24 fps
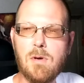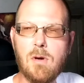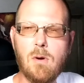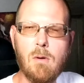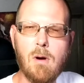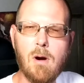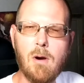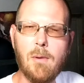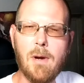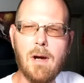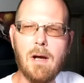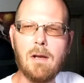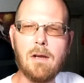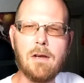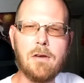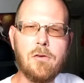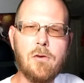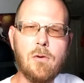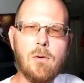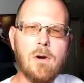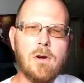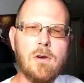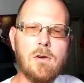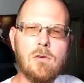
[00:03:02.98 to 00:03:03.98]
URL
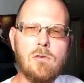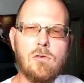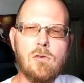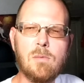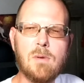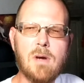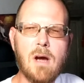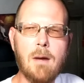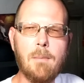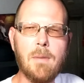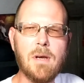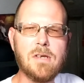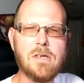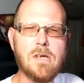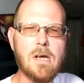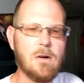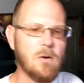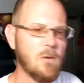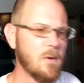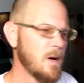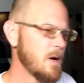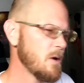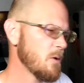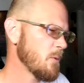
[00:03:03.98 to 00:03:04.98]
into our YouTube comment
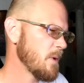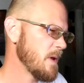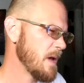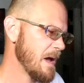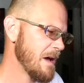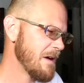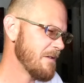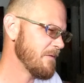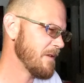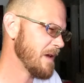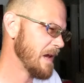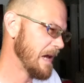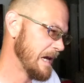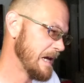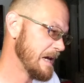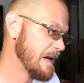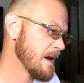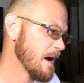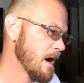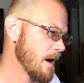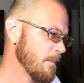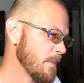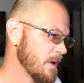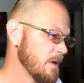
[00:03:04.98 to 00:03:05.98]
generator. We have 8
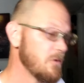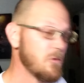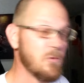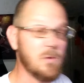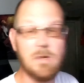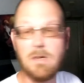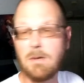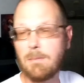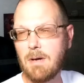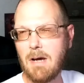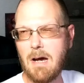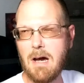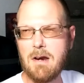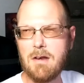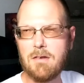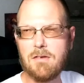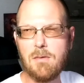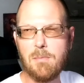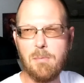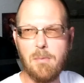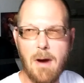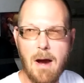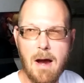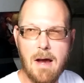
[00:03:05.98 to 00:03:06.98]
comments, which I'm kind of
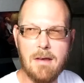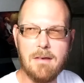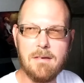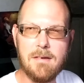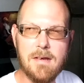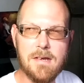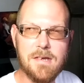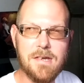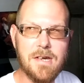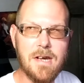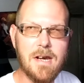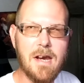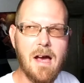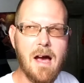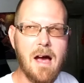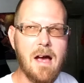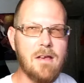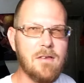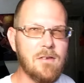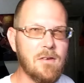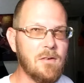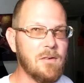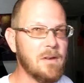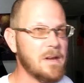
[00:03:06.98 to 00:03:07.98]
surprised at you
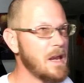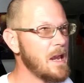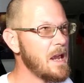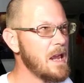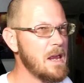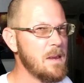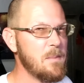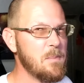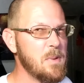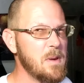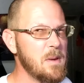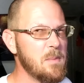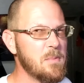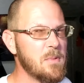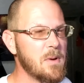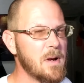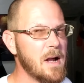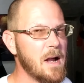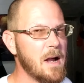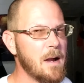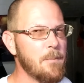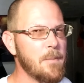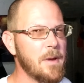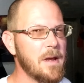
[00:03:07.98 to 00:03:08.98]
guys. Only 8 people
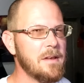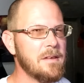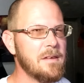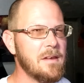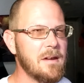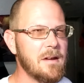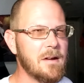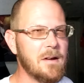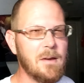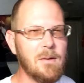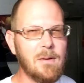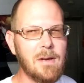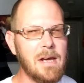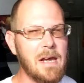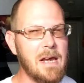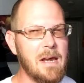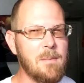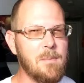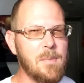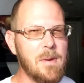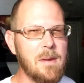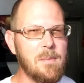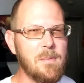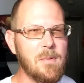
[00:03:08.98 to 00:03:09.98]
commented and only
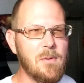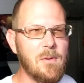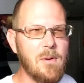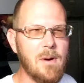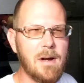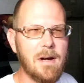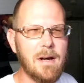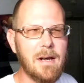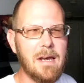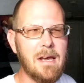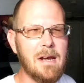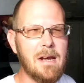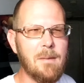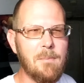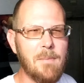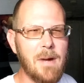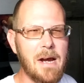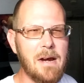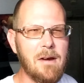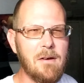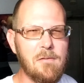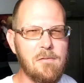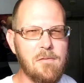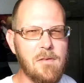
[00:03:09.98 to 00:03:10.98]
8 people want to get a
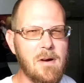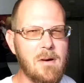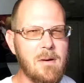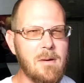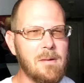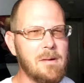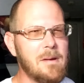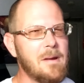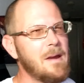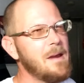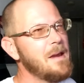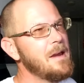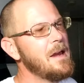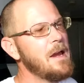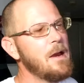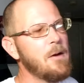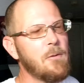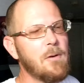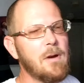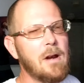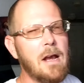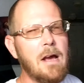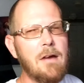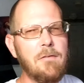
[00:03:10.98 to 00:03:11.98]
microphone. Hey,
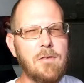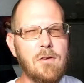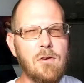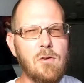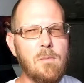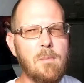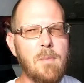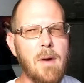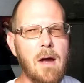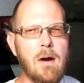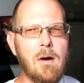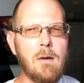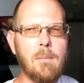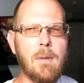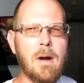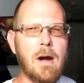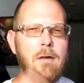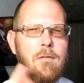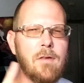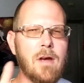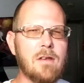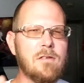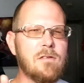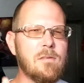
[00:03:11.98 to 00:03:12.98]
we're going to have to do better, but
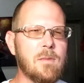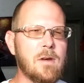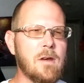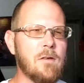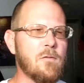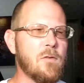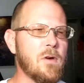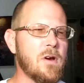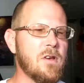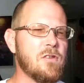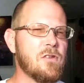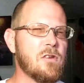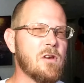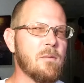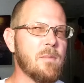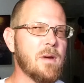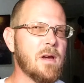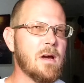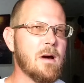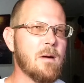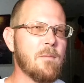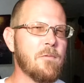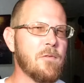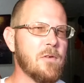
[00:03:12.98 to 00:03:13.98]
I've got some giveaways
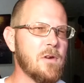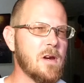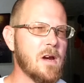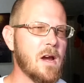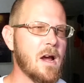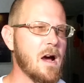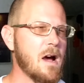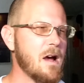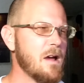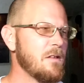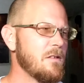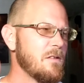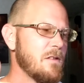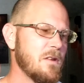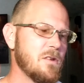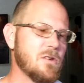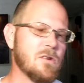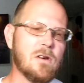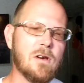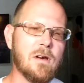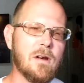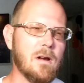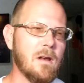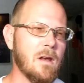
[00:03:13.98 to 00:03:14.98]
coming up for you guys that
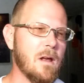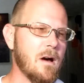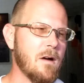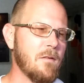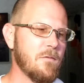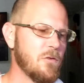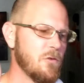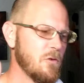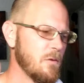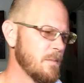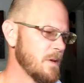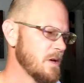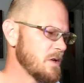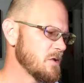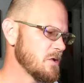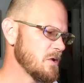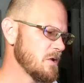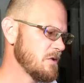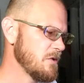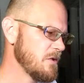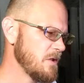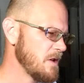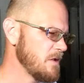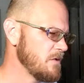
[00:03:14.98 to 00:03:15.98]
you're going to love. So make sure
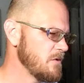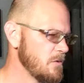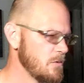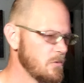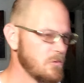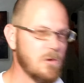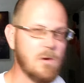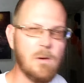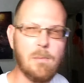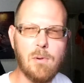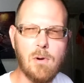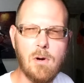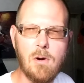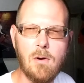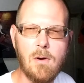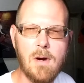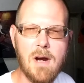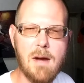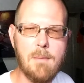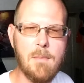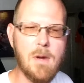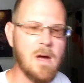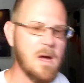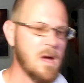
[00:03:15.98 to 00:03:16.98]
you stay tuned to the
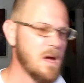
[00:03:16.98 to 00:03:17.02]
program.